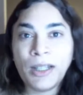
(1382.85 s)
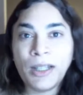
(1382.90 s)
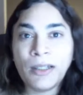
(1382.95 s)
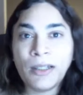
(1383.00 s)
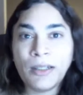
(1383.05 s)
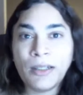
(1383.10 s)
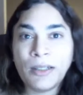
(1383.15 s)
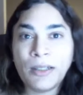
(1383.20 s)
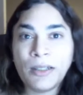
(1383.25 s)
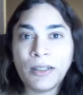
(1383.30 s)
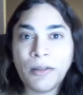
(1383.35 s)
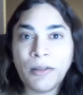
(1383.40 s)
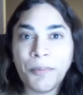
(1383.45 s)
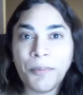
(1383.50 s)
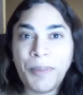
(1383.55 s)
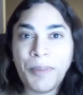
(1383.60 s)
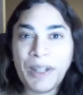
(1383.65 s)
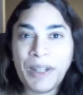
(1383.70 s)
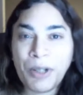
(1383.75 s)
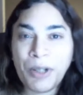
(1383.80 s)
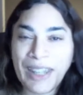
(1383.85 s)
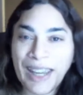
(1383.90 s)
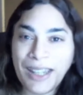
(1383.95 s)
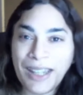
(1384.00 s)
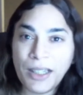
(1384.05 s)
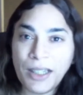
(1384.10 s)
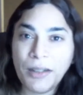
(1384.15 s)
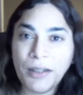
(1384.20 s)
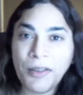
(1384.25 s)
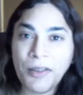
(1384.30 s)
be
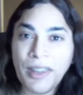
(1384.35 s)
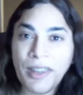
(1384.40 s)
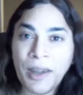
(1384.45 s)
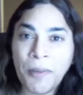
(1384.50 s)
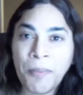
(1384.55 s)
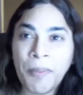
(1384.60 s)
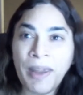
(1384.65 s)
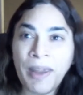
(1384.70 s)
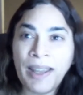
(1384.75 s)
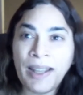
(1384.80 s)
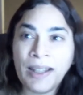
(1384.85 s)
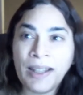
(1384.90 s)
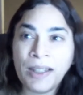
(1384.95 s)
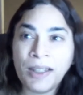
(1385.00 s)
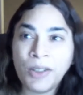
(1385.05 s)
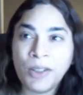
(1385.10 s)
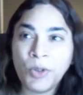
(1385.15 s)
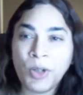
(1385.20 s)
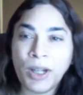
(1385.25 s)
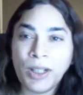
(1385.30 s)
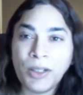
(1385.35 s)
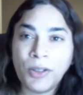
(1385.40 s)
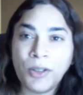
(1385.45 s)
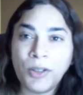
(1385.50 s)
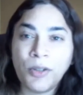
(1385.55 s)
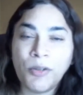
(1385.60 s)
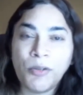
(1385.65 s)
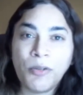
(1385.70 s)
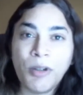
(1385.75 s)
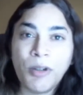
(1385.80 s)
educated on them and try
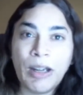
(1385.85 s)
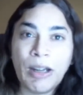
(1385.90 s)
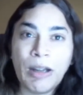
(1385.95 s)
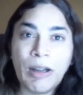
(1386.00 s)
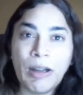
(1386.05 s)
to